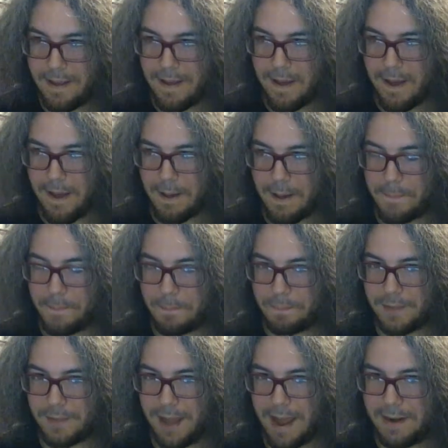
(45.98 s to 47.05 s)

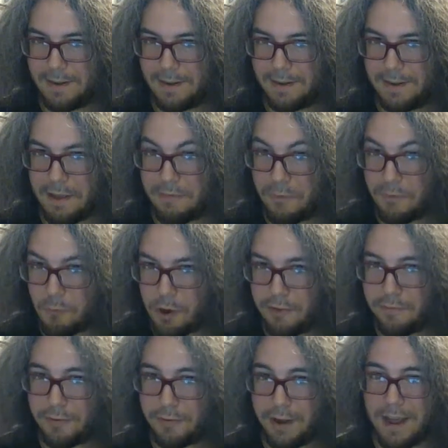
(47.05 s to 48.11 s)
And if it
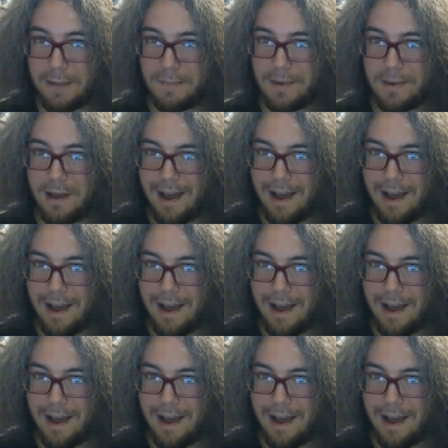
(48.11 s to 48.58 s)
weren't for him,